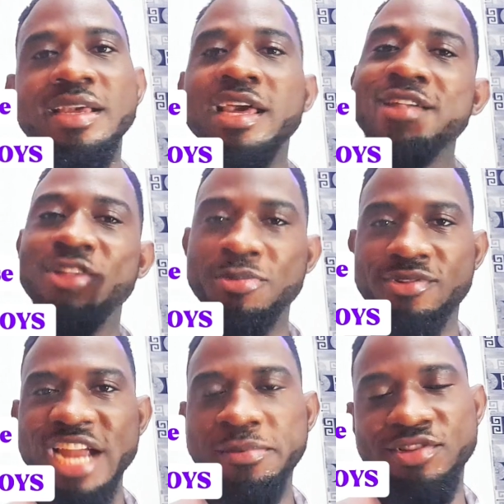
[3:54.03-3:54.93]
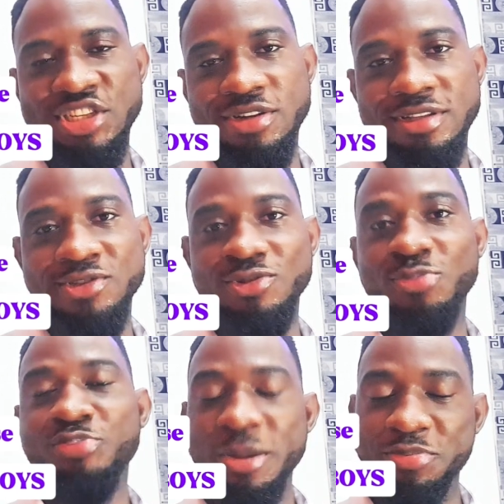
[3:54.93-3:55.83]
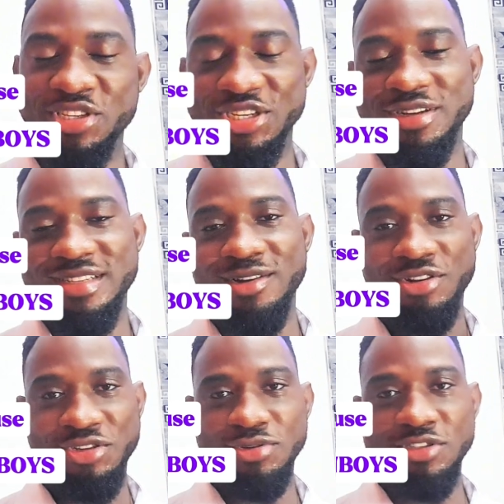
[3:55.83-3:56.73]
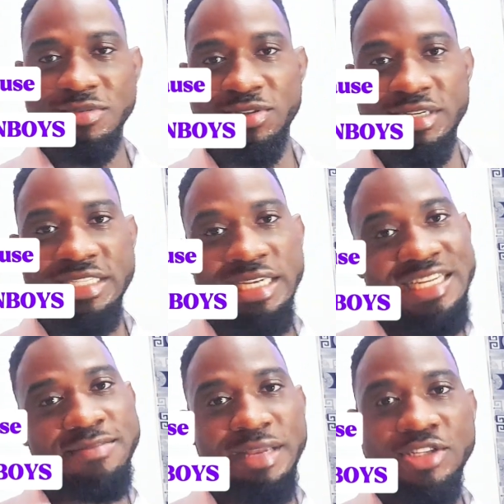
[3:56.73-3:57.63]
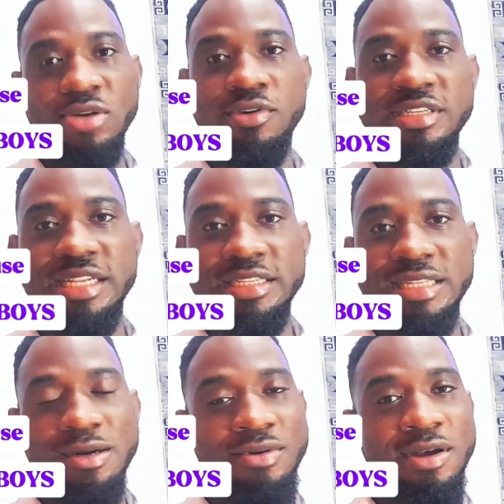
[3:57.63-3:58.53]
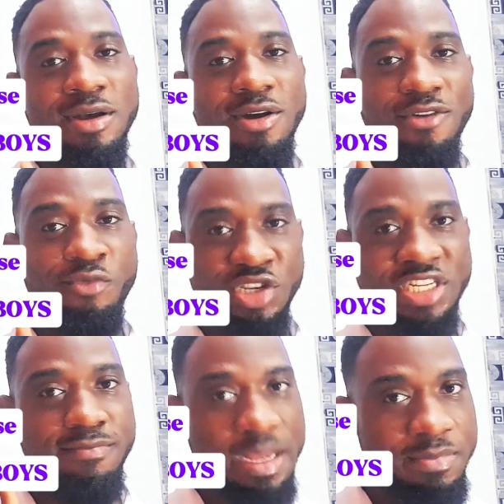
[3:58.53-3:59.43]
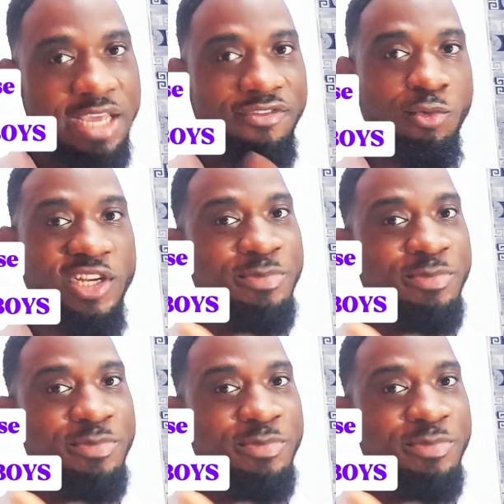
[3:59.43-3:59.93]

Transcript: He subscribed to the Prep with Chigozie on YouTube. So you see, it makes common sense now. Of which, remember, if you watch the